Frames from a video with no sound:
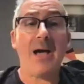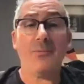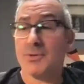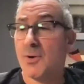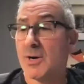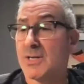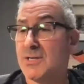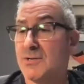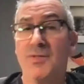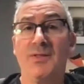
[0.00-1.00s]
would
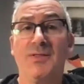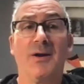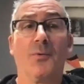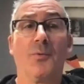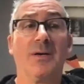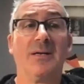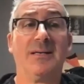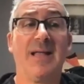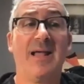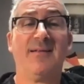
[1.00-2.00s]
argue that there were
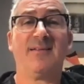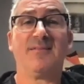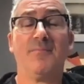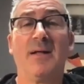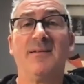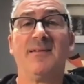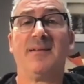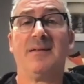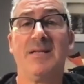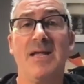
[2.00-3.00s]
days, months,
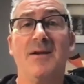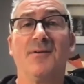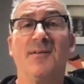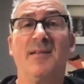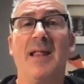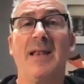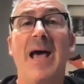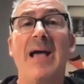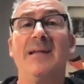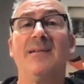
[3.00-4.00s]
and years, and
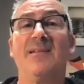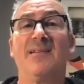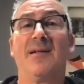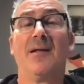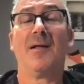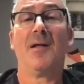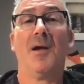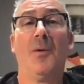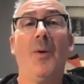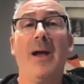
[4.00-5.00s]
nights
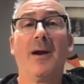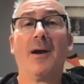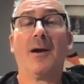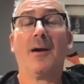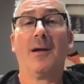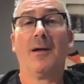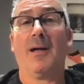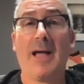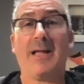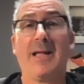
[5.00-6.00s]
where
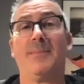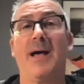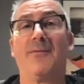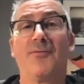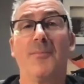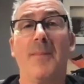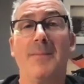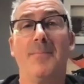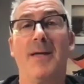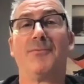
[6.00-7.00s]
I come down from my
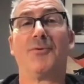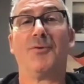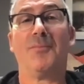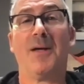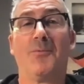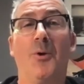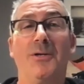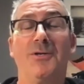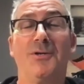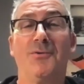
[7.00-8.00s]
bedroom at
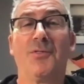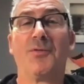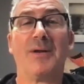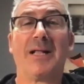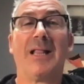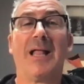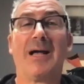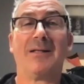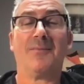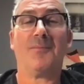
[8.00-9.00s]
1, 2, 3
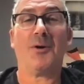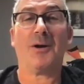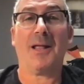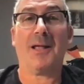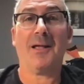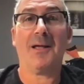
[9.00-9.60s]
o'clock in the morning